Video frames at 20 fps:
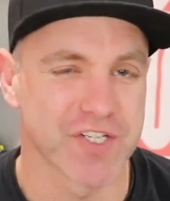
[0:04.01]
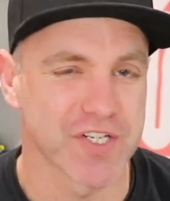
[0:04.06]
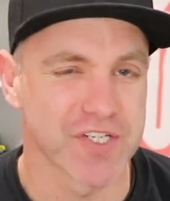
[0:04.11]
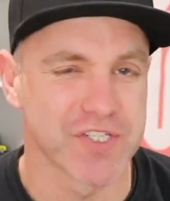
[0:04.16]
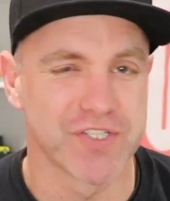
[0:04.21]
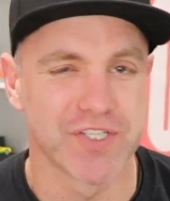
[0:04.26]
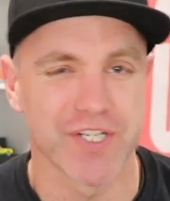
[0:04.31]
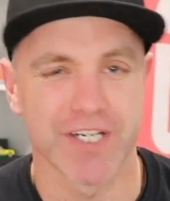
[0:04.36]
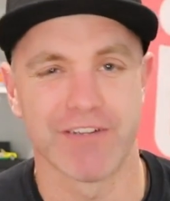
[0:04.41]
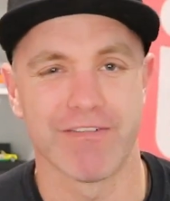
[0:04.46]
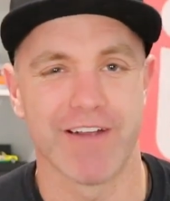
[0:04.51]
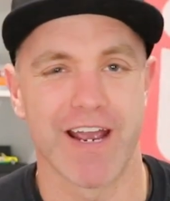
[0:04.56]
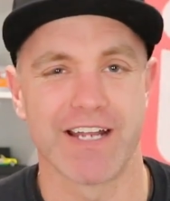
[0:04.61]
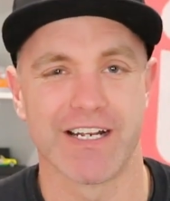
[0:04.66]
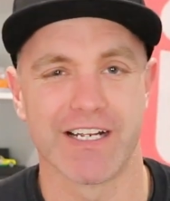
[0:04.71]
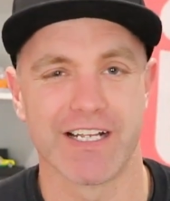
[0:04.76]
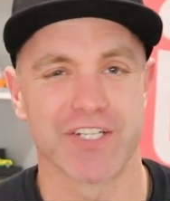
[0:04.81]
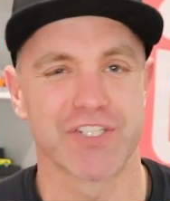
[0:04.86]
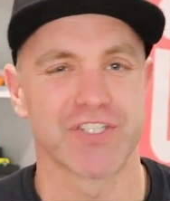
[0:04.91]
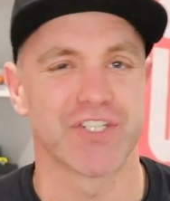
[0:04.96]
So stick around
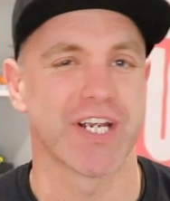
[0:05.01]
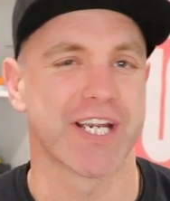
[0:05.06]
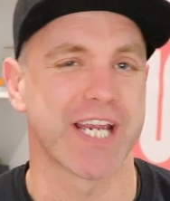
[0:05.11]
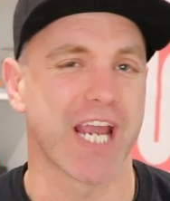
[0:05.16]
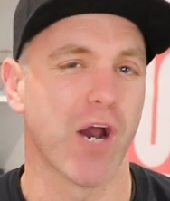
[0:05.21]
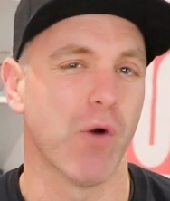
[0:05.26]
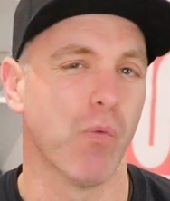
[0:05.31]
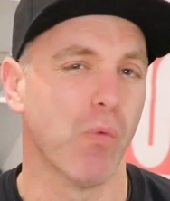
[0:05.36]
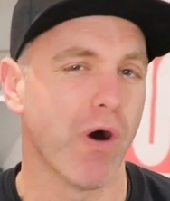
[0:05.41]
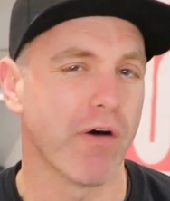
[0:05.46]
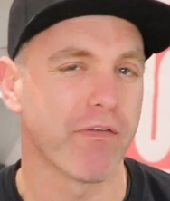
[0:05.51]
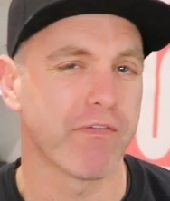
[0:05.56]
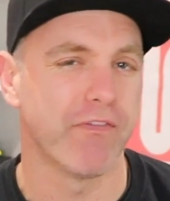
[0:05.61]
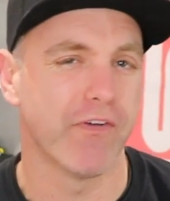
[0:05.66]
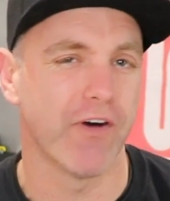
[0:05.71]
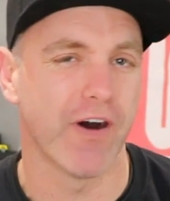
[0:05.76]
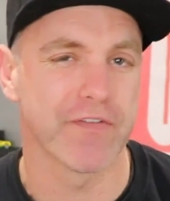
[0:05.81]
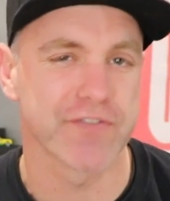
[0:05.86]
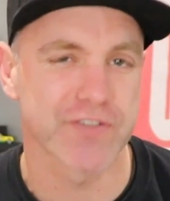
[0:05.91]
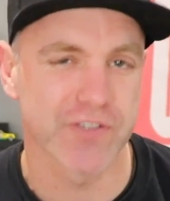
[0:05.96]
and let's check out what
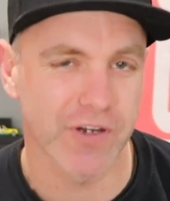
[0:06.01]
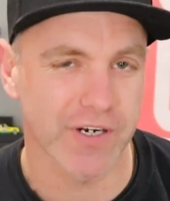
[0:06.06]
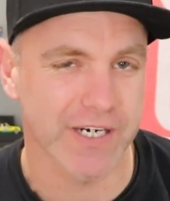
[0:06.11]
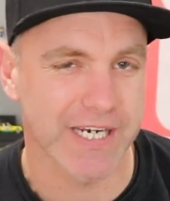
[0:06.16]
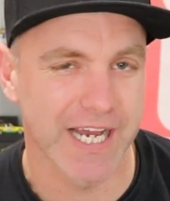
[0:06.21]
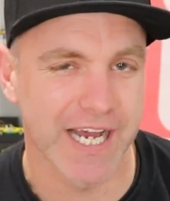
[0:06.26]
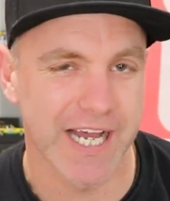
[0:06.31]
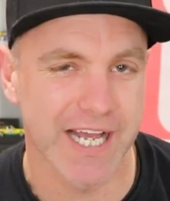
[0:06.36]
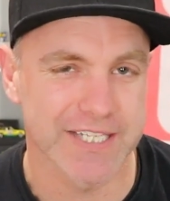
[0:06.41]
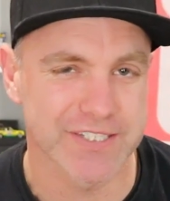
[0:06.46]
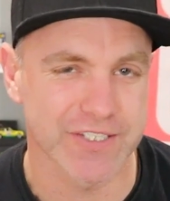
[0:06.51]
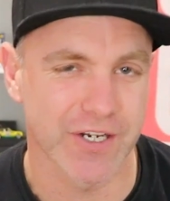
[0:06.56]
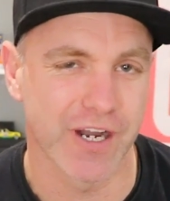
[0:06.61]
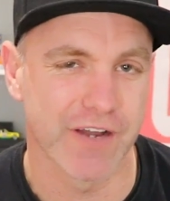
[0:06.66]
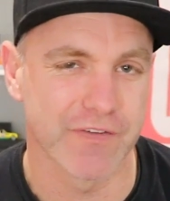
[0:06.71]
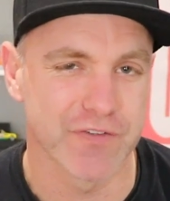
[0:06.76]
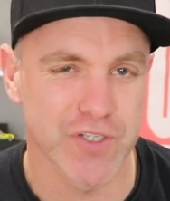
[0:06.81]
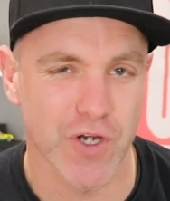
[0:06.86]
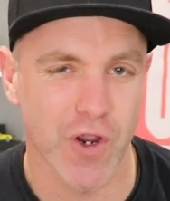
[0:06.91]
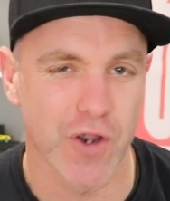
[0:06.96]
5 slot cars I
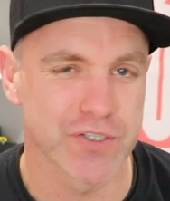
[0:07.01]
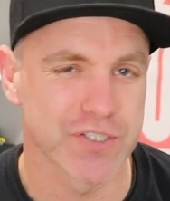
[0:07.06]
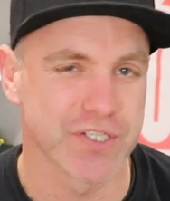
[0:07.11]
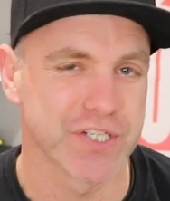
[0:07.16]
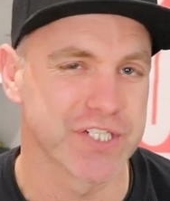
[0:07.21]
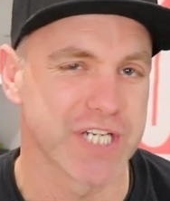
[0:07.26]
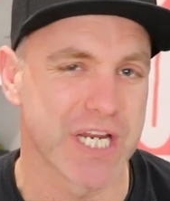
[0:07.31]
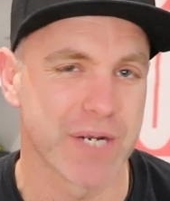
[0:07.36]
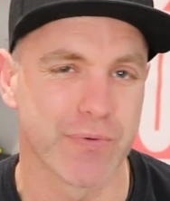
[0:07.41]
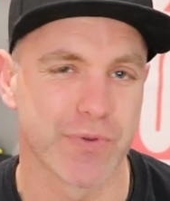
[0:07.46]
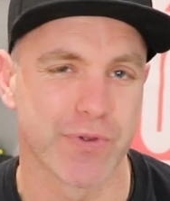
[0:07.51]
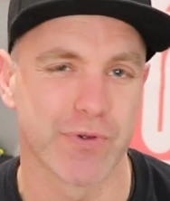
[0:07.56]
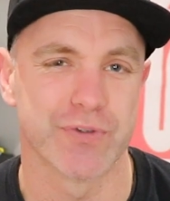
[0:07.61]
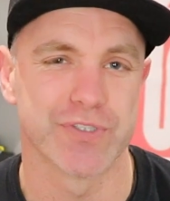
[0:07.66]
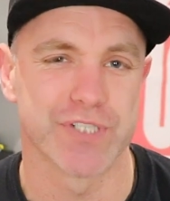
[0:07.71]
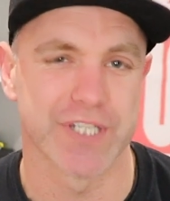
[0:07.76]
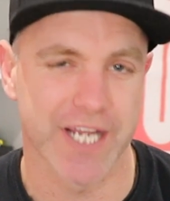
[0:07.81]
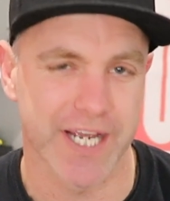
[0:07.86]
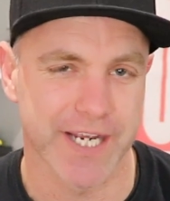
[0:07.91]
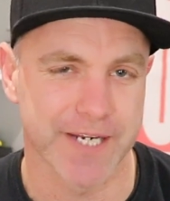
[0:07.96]
have chosen to share with you
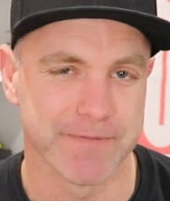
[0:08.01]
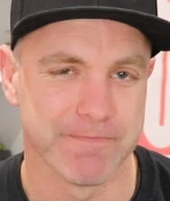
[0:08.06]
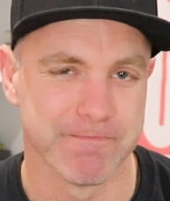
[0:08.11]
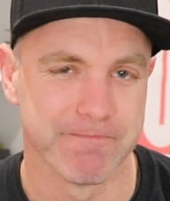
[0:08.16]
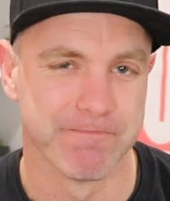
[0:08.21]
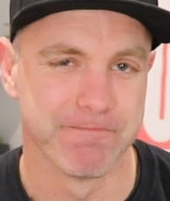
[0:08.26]
today.